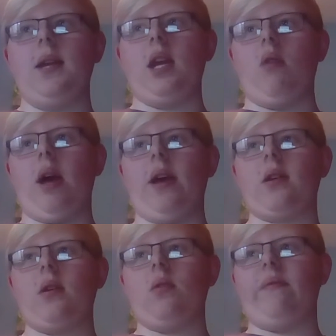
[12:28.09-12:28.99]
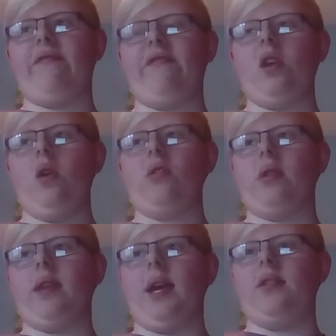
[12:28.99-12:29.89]
like views
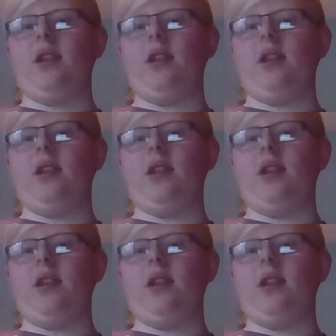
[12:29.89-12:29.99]
and things,